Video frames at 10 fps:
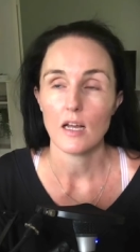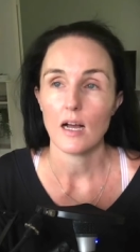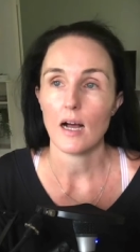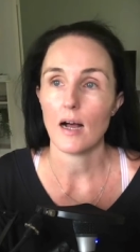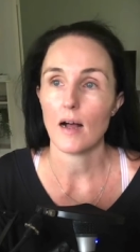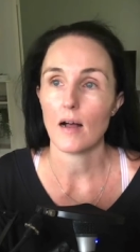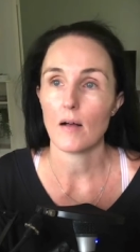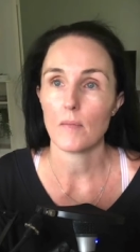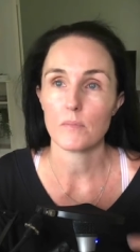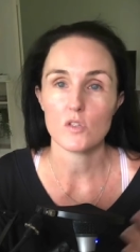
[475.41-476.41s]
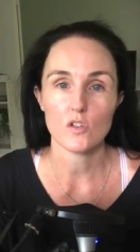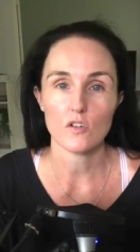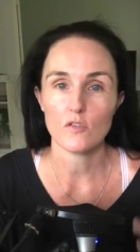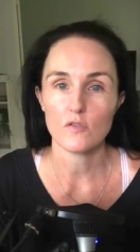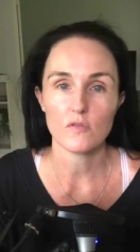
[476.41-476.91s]
sort
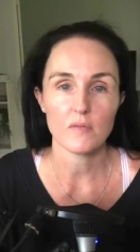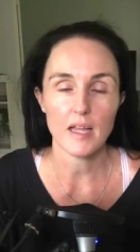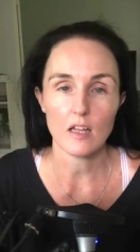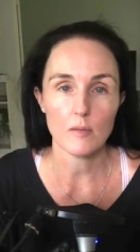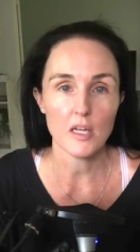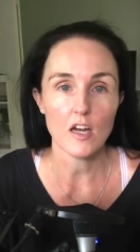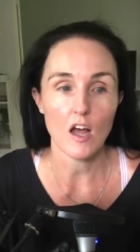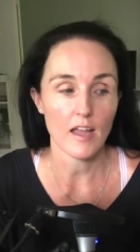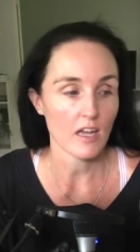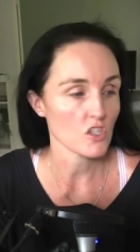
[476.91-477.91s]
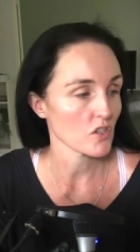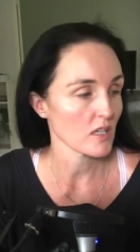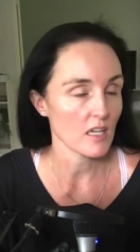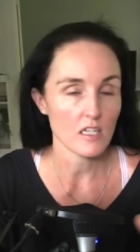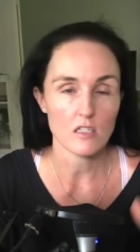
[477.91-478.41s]
of element. I actually
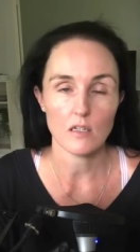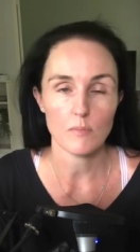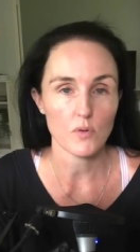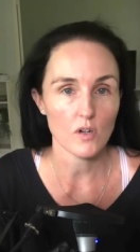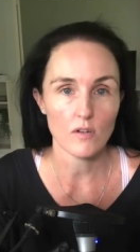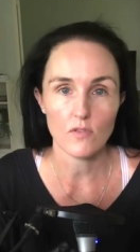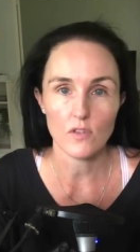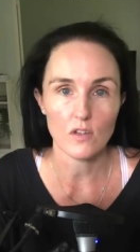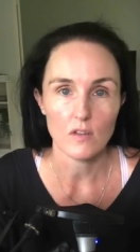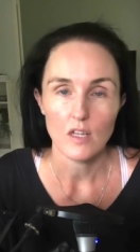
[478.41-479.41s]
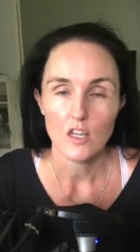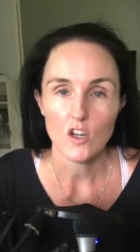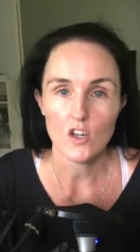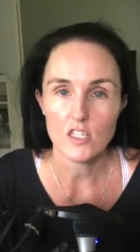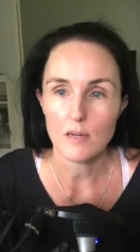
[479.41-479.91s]
need to improve the
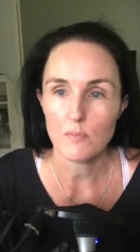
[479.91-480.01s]
content